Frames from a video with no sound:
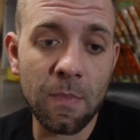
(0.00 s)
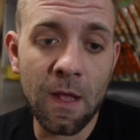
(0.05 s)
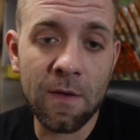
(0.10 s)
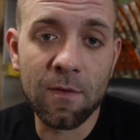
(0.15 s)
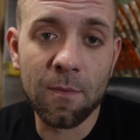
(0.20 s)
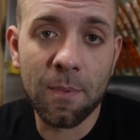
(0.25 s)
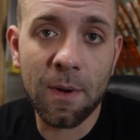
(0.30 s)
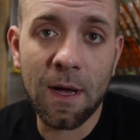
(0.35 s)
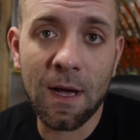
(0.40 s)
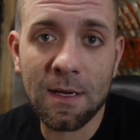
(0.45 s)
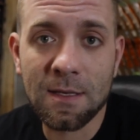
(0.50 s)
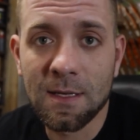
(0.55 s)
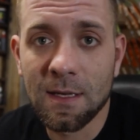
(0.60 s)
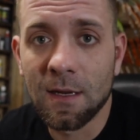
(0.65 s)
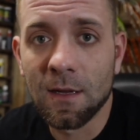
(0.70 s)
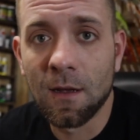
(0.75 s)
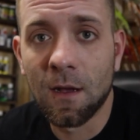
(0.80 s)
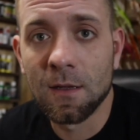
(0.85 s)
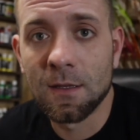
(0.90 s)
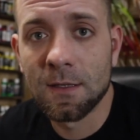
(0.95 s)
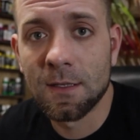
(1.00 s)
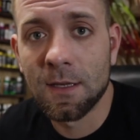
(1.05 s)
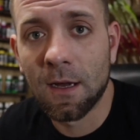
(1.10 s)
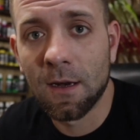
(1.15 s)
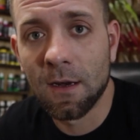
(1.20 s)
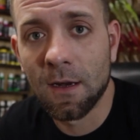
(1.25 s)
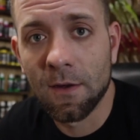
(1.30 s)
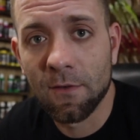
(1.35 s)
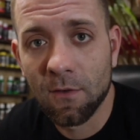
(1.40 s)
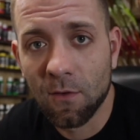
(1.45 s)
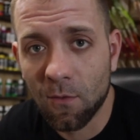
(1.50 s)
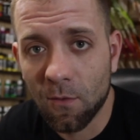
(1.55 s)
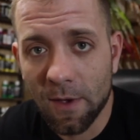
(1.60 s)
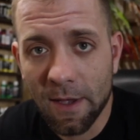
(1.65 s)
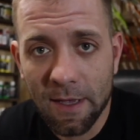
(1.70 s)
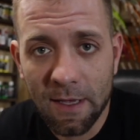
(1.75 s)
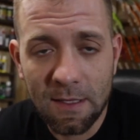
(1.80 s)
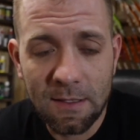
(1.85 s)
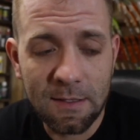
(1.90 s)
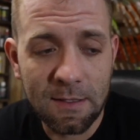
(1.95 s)
I've epoxied a ton of different
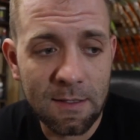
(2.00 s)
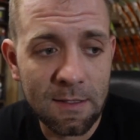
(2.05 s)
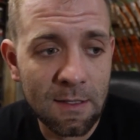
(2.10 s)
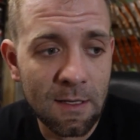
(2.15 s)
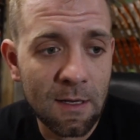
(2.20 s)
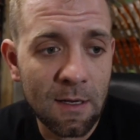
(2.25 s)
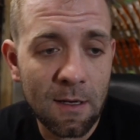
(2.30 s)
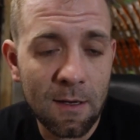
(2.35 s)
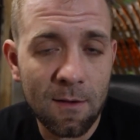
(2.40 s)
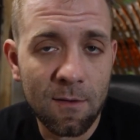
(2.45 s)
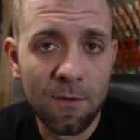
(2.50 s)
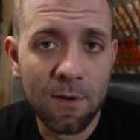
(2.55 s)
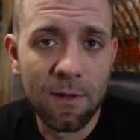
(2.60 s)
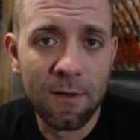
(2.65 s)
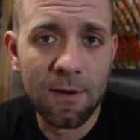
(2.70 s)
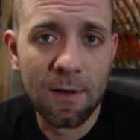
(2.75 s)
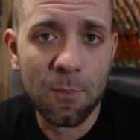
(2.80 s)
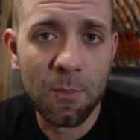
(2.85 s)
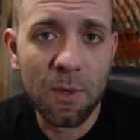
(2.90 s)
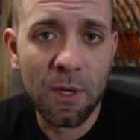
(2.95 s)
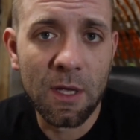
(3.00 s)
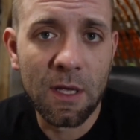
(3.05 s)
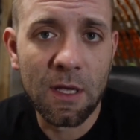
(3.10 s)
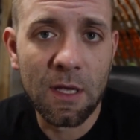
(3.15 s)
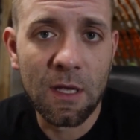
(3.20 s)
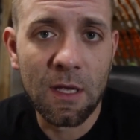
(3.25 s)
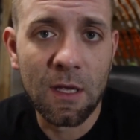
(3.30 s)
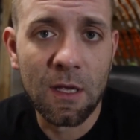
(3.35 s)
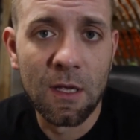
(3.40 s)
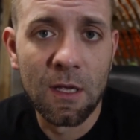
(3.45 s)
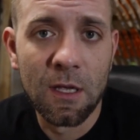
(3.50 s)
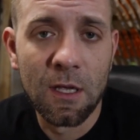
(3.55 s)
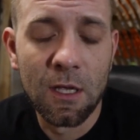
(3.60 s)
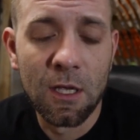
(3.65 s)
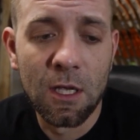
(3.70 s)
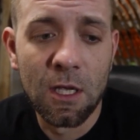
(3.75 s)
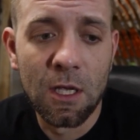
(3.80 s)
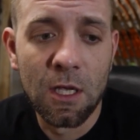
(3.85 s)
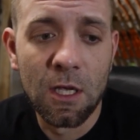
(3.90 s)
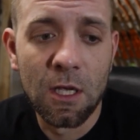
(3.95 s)
ways, whether it be
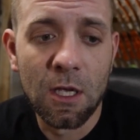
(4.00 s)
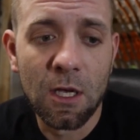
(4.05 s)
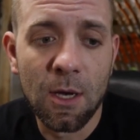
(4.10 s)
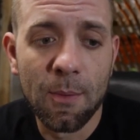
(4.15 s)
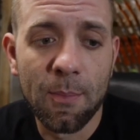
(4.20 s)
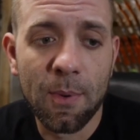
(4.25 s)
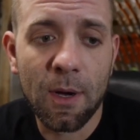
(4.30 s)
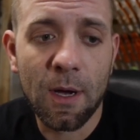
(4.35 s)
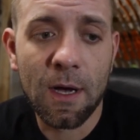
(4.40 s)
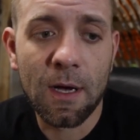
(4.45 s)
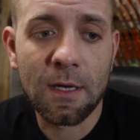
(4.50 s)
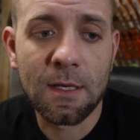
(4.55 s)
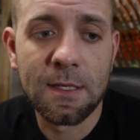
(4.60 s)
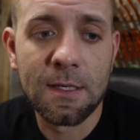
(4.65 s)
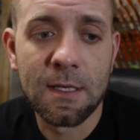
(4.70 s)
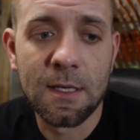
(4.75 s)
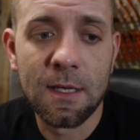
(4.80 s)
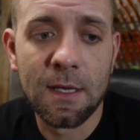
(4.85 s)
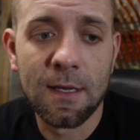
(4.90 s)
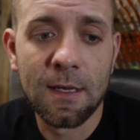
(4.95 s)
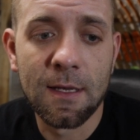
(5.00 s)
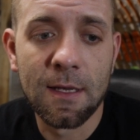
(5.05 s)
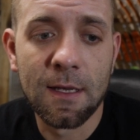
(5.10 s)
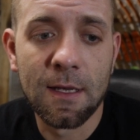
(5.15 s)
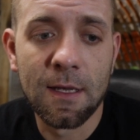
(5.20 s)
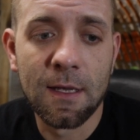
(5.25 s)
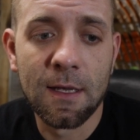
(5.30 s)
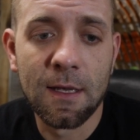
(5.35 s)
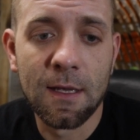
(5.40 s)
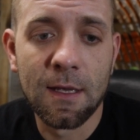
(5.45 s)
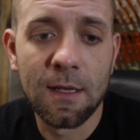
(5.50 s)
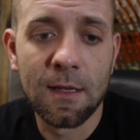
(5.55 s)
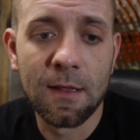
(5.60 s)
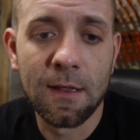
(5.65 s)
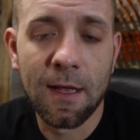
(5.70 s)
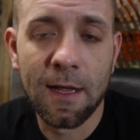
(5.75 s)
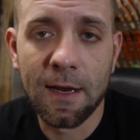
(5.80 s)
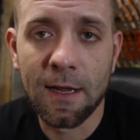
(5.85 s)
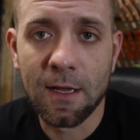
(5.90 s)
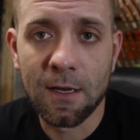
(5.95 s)
epoxying,
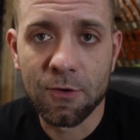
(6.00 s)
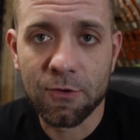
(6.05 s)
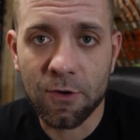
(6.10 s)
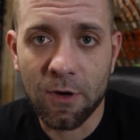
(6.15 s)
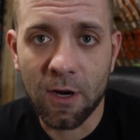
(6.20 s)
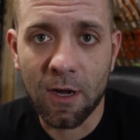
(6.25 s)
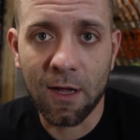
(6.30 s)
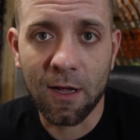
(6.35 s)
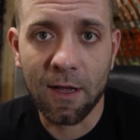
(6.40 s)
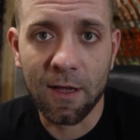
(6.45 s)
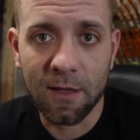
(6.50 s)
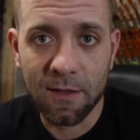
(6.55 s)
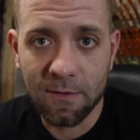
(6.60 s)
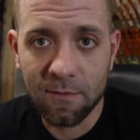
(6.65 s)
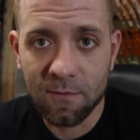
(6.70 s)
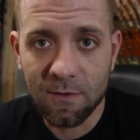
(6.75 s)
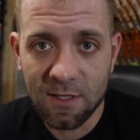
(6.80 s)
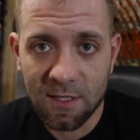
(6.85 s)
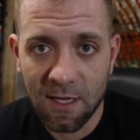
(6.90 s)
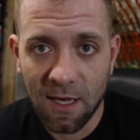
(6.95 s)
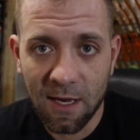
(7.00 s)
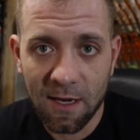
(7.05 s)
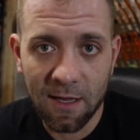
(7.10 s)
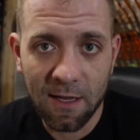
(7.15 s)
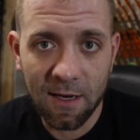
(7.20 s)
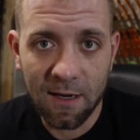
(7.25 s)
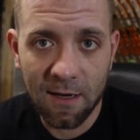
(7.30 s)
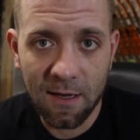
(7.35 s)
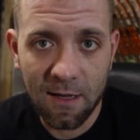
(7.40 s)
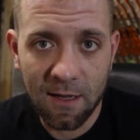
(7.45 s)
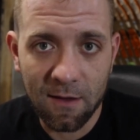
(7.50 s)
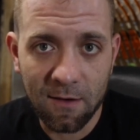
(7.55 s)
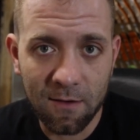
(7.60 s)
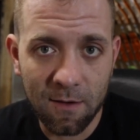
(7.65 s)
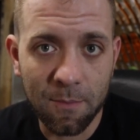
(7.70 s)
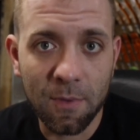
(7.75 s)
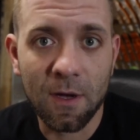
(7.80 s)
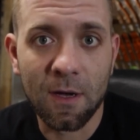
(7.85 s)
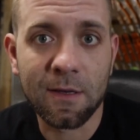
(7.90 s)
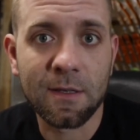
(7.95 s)
letting it dry, sanding it
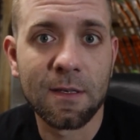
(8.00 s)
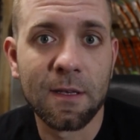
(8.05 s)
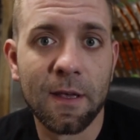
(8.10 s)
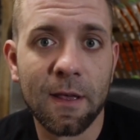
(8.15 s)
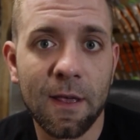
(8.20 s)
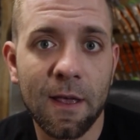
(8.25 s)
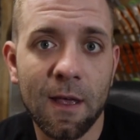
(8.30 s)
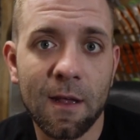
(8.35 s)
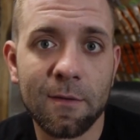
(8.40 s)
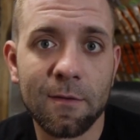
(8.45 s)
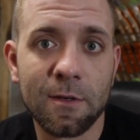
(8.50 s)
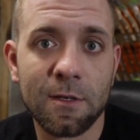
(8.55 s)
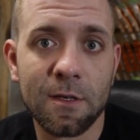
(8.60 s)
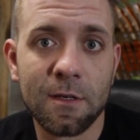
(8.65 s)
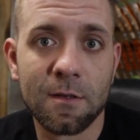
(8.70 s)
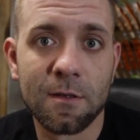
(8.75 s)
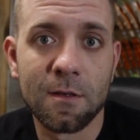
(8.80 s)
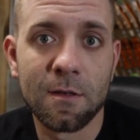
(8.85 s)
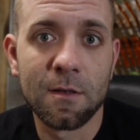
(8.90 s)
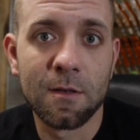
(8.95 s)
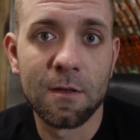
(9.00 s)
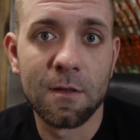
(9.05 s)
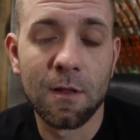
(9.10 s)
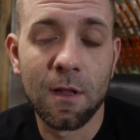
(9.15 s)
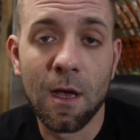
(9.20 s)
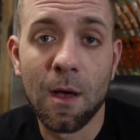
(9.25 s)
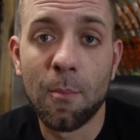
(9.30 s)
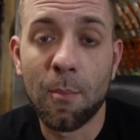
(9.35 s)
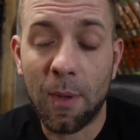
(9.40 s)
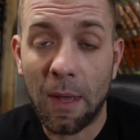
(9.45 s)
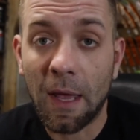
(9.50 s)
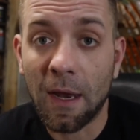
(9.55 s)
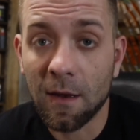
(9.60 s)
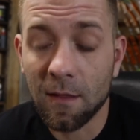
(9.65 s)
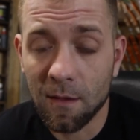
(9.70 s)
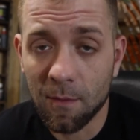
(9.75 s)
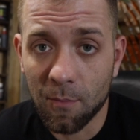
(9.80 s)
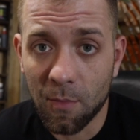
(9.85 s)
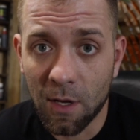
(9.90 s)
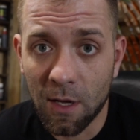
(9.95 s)
down, epoxying again, which is a pain
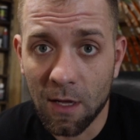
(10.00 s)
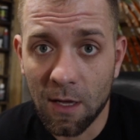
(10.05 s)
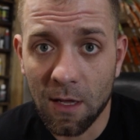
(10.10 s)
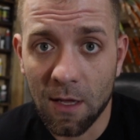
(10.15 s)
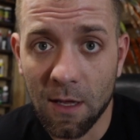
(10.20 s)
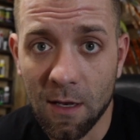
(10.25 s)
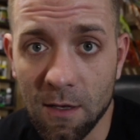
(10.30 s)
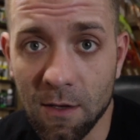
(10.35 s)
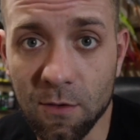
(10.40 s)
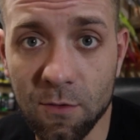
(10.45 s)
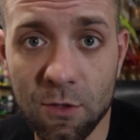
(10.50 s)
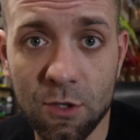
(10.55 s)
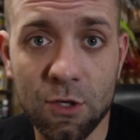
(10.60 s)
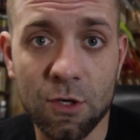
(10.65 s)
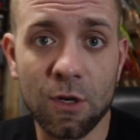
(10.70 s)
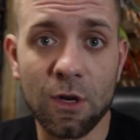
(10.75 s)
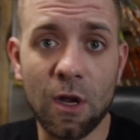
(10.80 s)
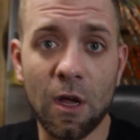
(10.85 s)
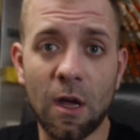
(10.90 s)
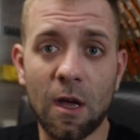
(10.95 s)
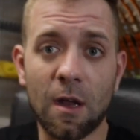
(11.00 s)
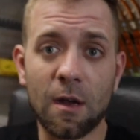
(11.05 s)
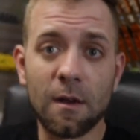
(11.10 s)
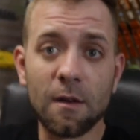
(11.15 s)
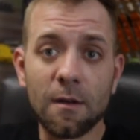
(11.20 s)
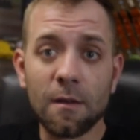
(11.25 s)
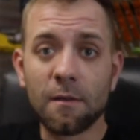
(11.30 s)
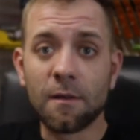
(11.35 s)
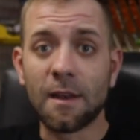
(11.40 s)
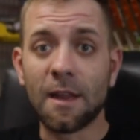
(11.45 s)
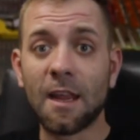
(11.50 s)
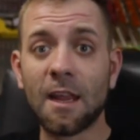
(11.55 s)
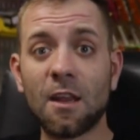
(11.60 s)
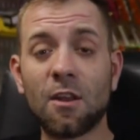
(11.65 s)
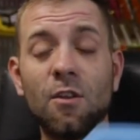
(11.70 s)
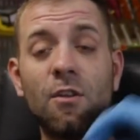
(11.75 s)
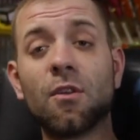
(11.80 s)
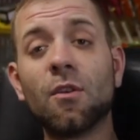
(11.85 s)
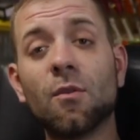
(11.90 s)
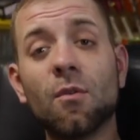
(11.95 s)
in the butt, and you should not
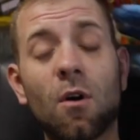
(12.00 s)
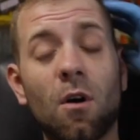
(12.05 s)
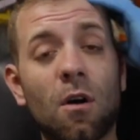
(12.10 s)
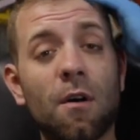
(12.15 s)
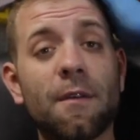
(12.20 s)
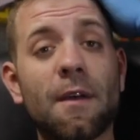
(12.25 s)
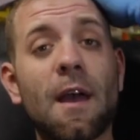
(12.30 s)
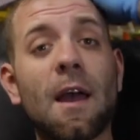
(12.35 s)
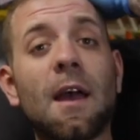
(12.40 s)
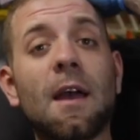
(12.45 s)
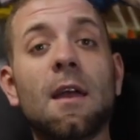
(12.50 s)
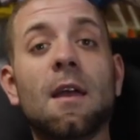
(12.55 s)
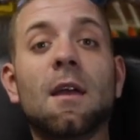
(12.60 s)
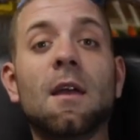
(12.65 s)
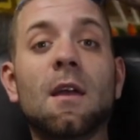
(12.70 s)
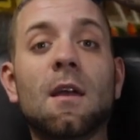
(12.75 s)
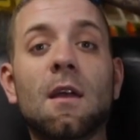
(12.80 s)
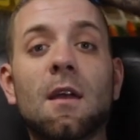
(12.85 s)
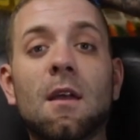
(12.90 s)
need to do all that.